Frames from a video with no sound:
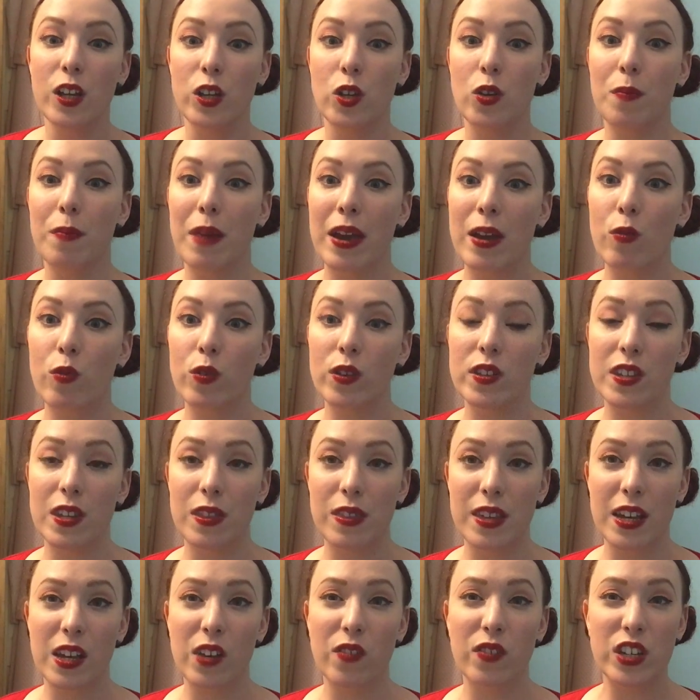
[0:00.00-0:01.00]
you may want to
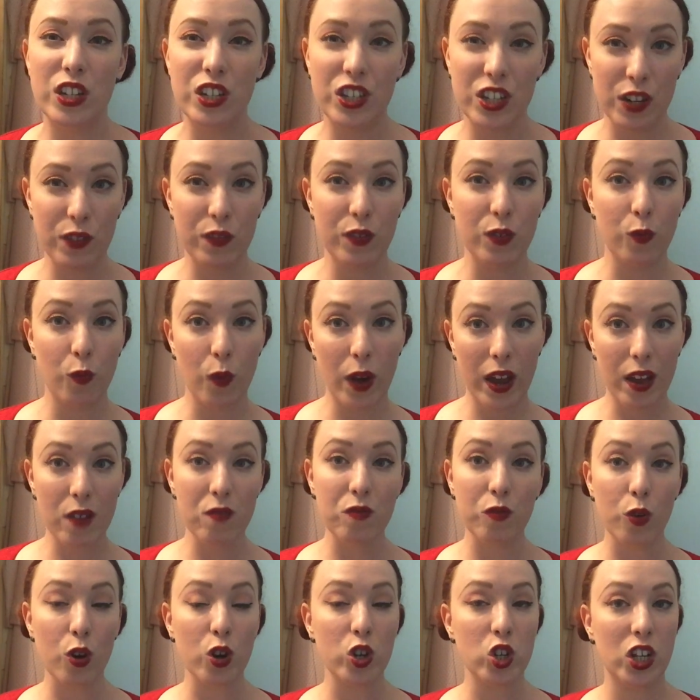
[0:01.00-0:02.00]
think of a different way
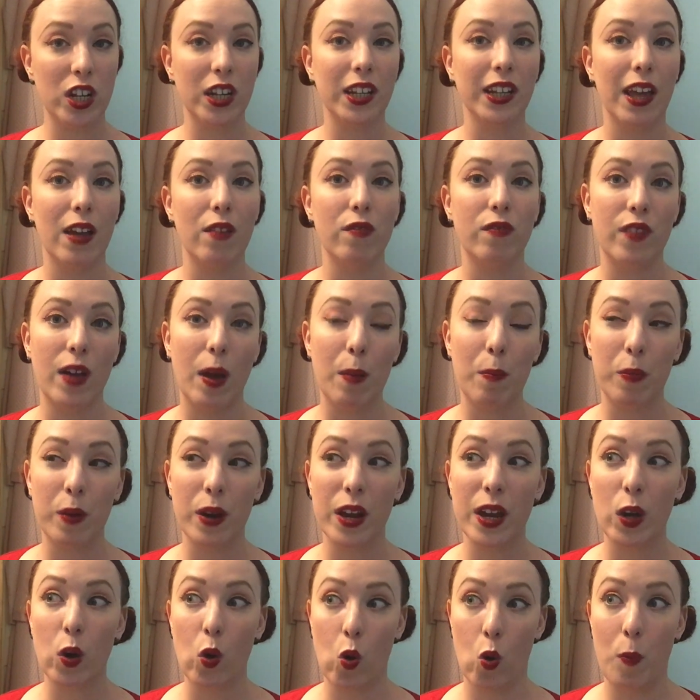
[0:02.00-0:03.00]
of washing that
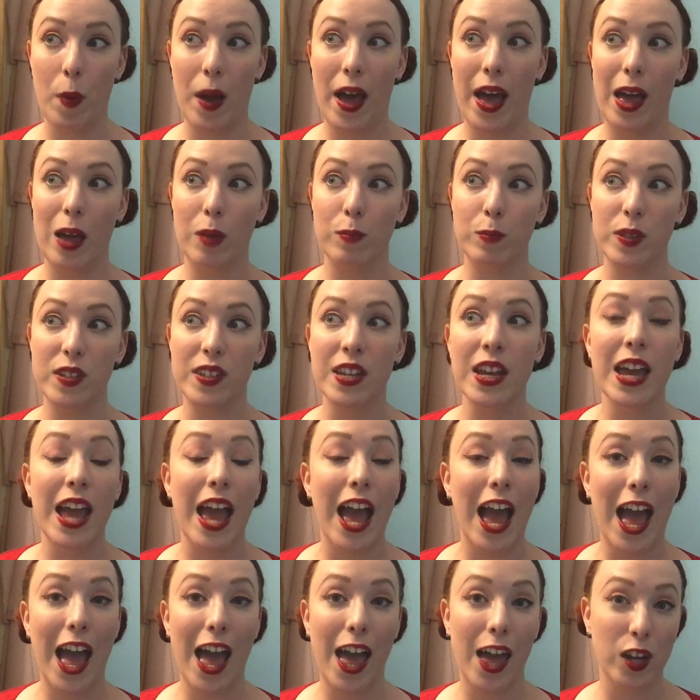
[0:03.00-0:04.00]
fabric, or perhaps
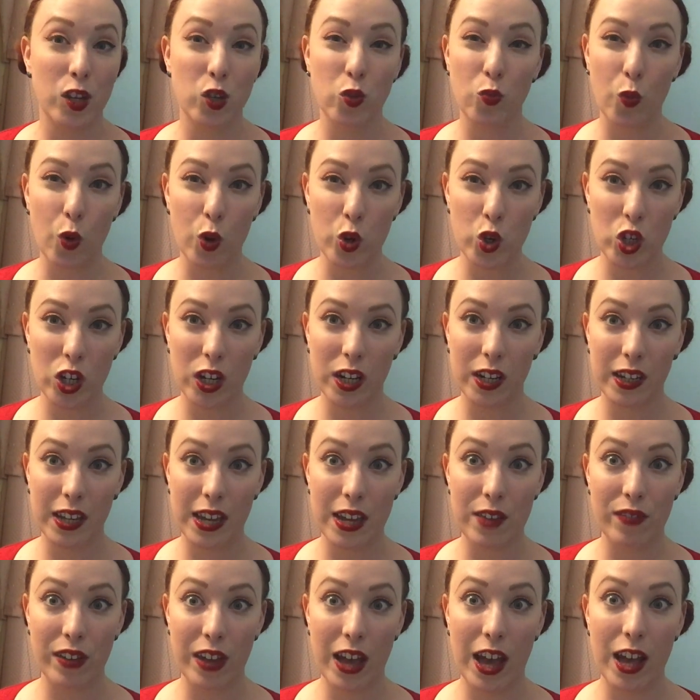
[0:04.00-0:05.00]
hand washing
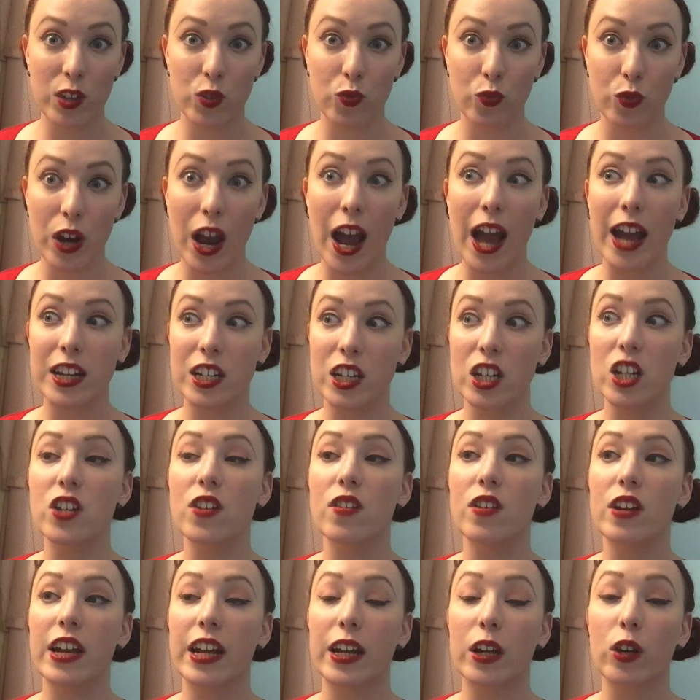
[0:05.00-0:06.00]
if it has reacted
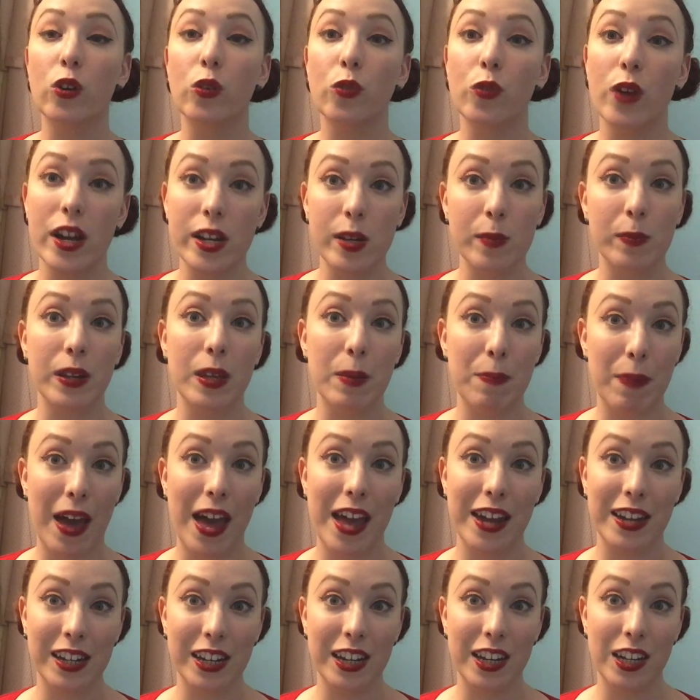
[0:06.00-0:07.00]
incredibly
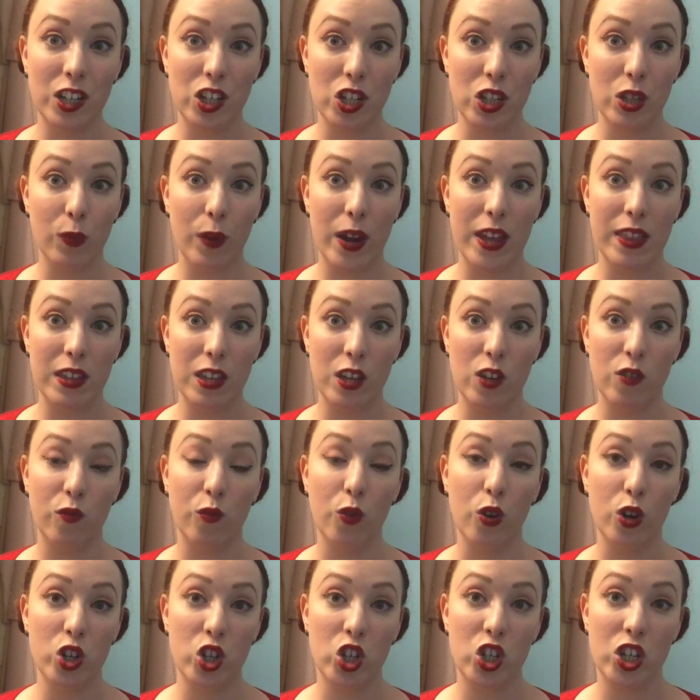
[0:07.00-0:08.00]
badly to the way that you've
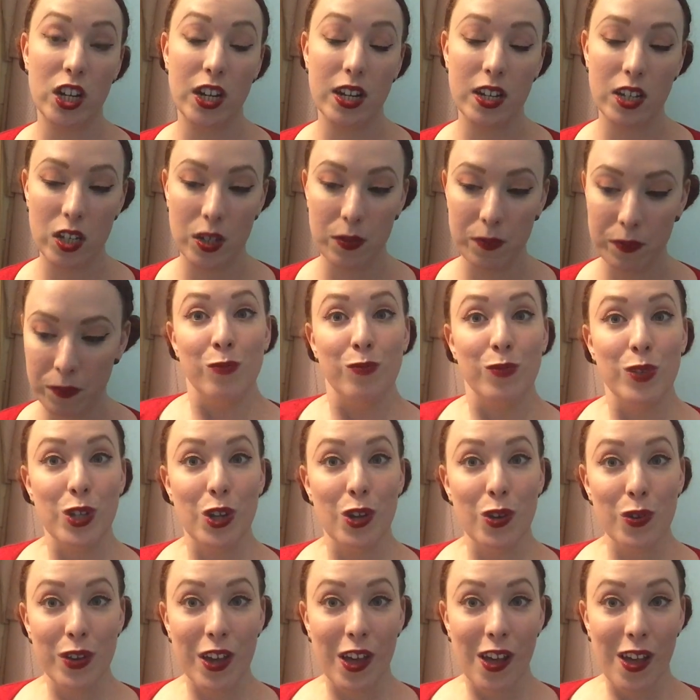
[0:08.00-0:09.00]
washed it.
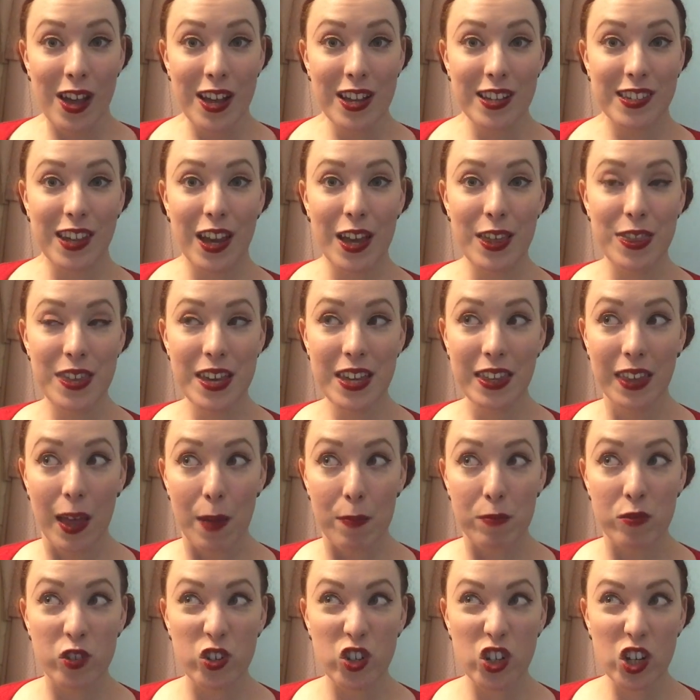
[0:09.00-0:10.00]
So guys, I think
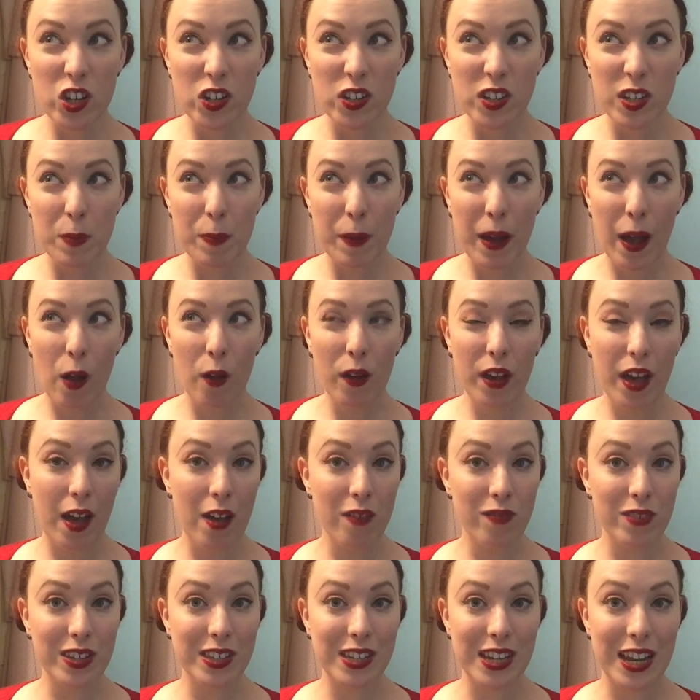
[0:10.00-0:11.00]
that just about
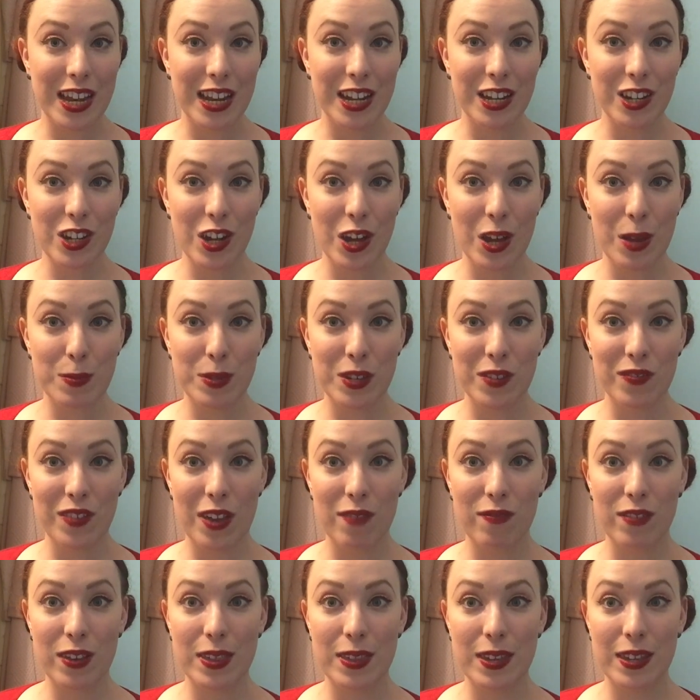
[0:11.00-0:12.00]
covers it in terms of
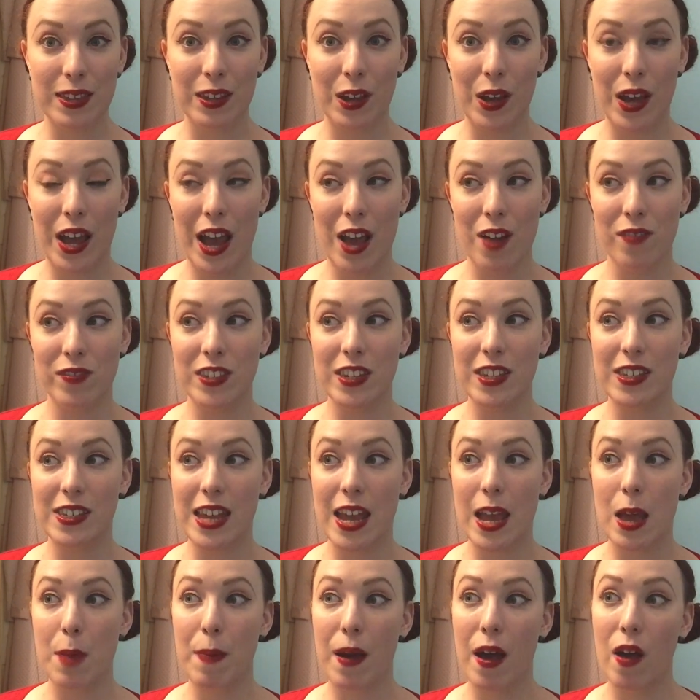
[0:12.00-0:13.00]
everything that I have to
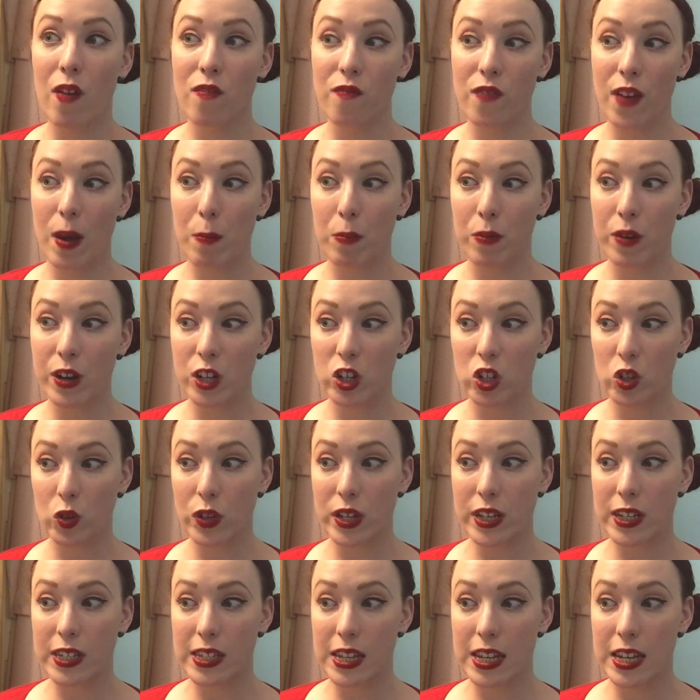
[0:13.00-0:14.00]
say about fabric
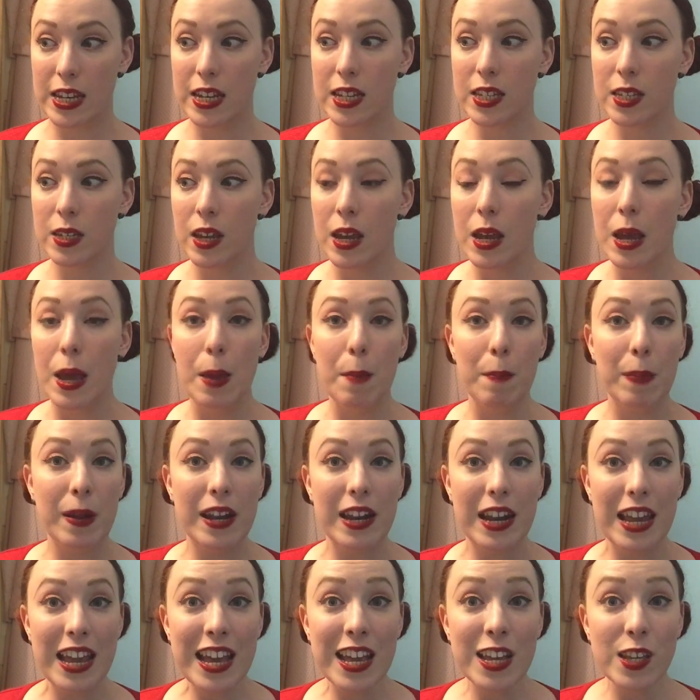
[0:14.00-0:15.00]
choices.
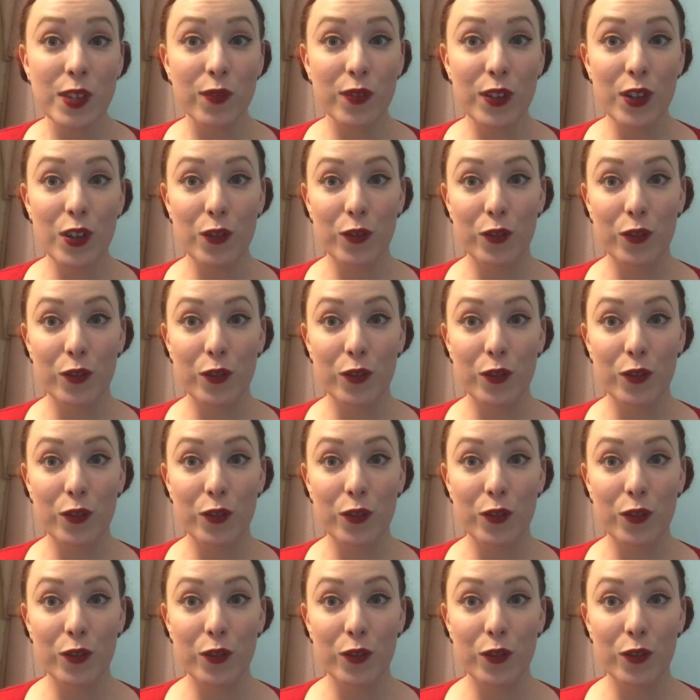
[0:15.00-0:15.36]
Please feel